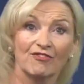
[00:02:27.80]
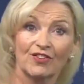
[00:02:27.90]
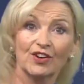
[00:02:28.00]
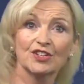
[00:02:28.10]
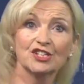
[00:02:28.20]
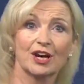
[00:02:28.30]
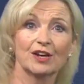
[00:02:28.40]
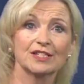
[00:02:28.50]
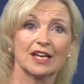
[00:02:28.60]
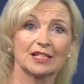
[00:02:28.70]
further
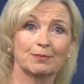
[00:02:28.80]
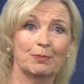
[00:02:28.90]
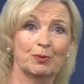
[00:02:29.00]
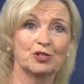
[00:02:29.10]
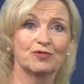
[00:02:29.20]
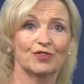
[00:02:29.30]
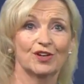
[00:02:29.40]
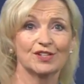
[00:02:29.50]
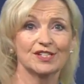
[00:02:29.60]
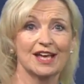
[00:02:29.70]
showers as we push
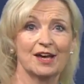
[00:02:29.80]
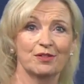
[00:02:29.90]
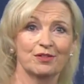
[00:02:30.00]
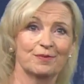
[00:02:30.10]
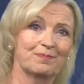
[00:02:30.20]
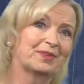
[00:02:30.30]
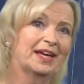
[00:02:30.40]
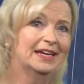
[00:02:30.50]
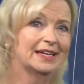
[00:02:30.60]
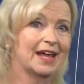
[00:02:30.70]
further south.
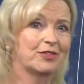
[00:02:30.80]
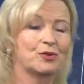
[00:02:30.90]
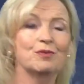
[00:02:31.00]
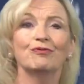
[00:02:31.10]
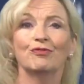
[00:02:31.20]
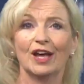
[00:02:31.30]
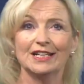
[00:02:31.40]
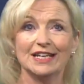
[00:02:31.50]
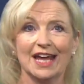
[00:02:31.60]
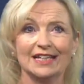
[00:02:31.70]
Now, through
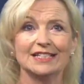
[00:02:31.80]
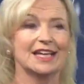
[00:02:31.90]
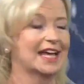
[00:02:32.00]
Friday night